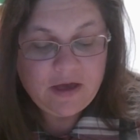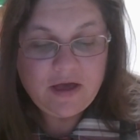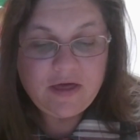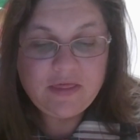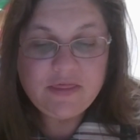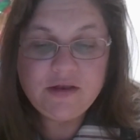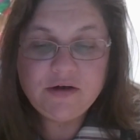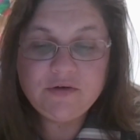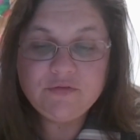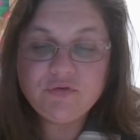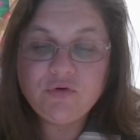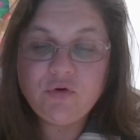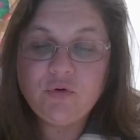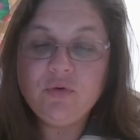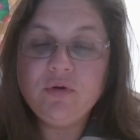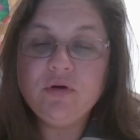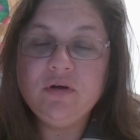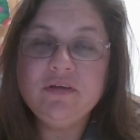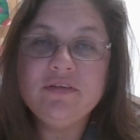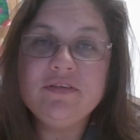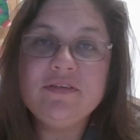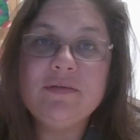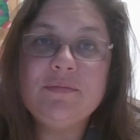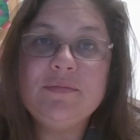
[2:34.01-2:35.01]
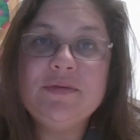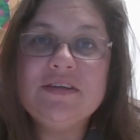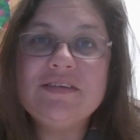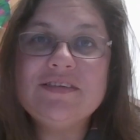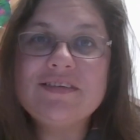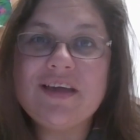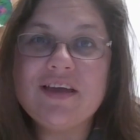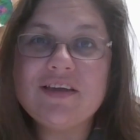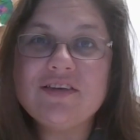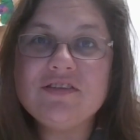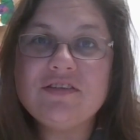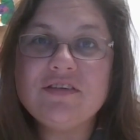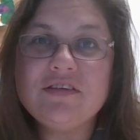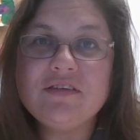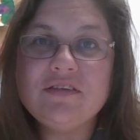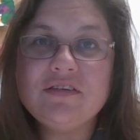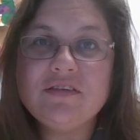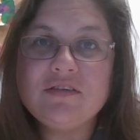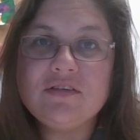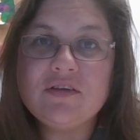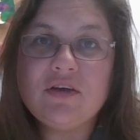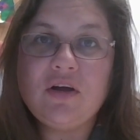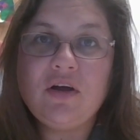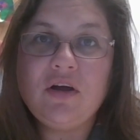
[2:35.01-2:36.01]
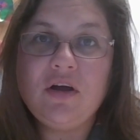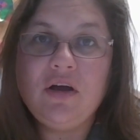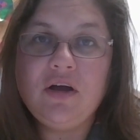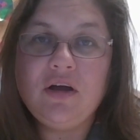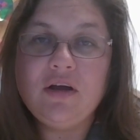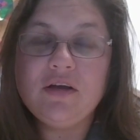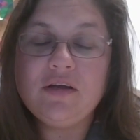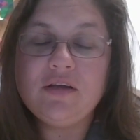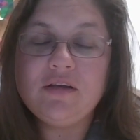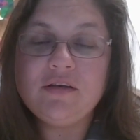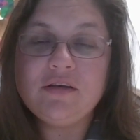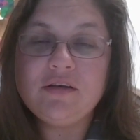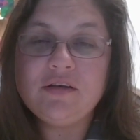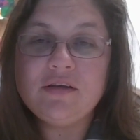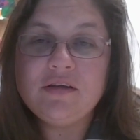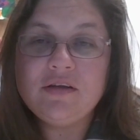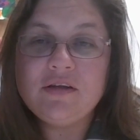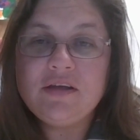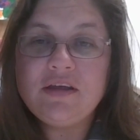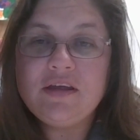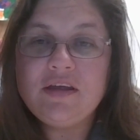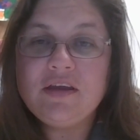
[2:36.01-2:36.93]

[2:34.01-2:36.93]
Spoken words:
And then, of course, some discussions on